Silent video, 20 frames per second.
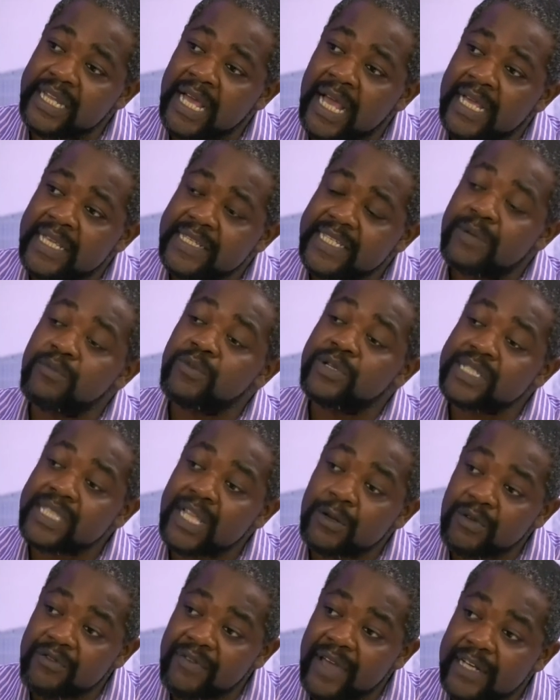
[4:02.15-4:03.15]
Yeah. Some would say
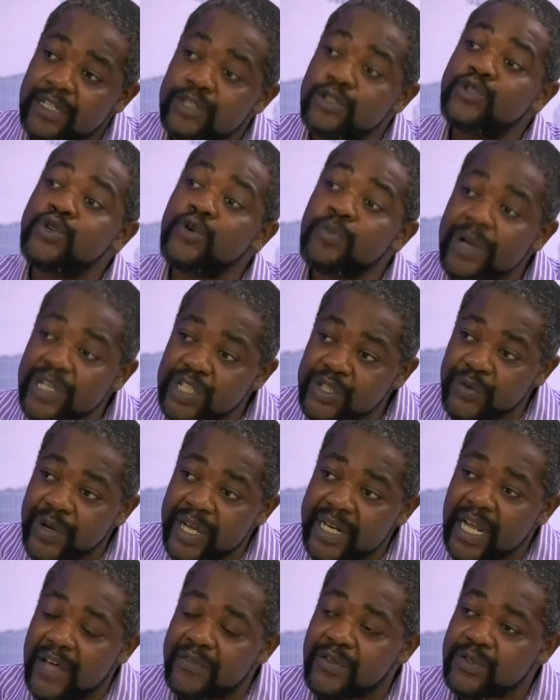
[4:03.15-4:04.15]
that we've had too much
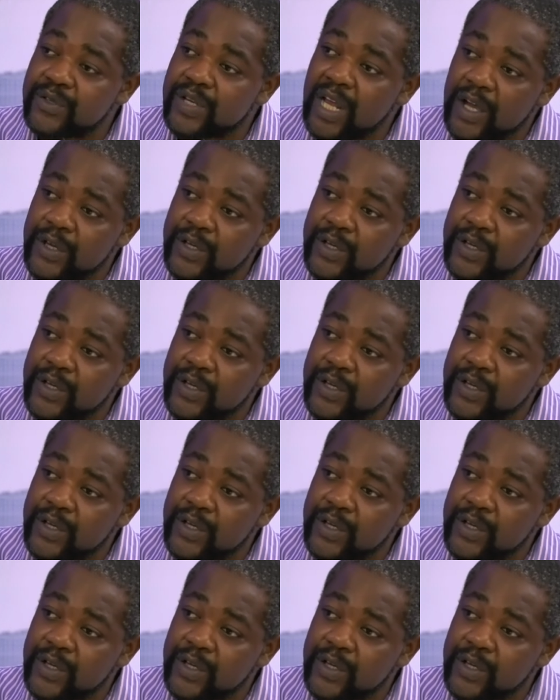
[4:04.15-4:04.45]
rain. Others would yeah.